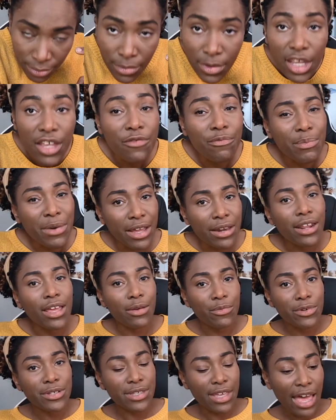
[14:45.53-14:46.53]
If my
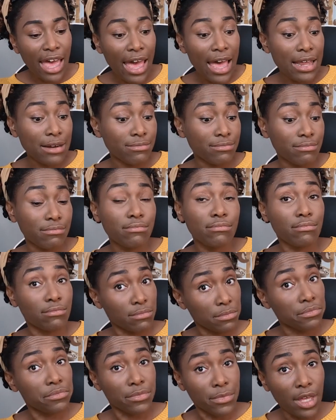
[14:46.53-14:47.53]
name was Cat,
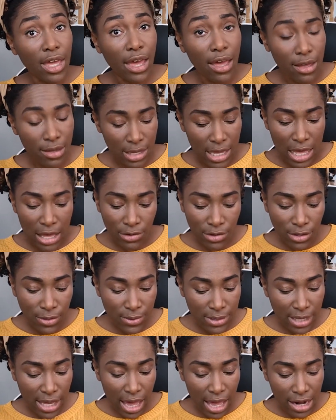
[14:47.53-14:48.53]
yeah, I'll
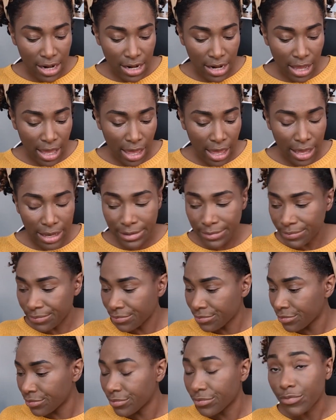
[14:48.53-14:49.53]
use Cat in a Hat.
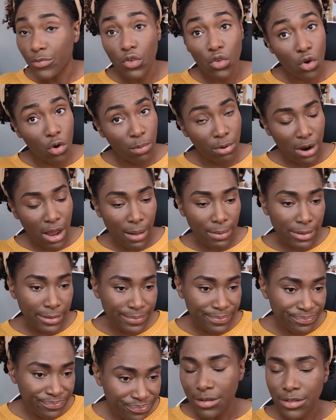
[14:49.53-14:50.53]
No problem.
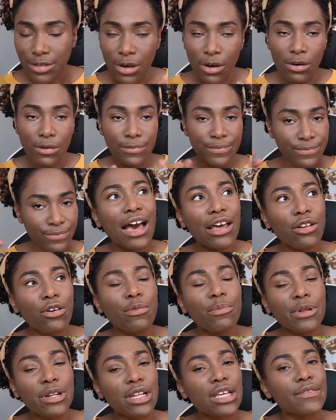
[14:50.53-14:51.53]
So I
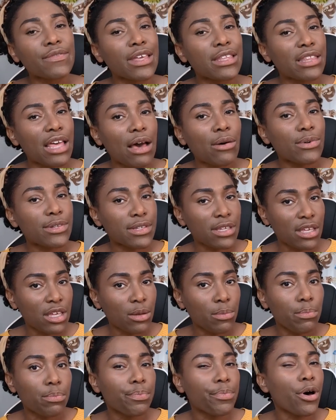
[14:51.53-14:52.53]
don't believe that that was
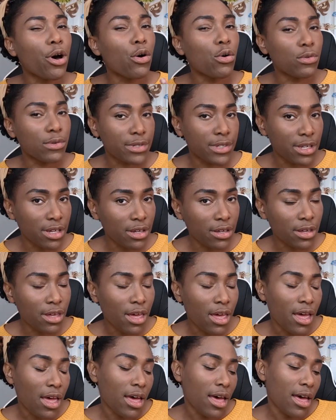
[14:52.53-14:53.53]
him posing
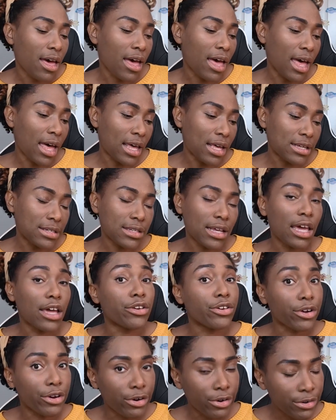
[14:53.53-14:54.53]
as a
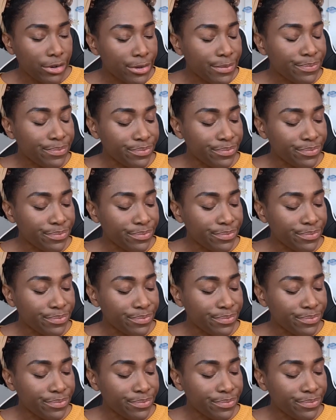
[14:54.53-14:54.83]
nerd.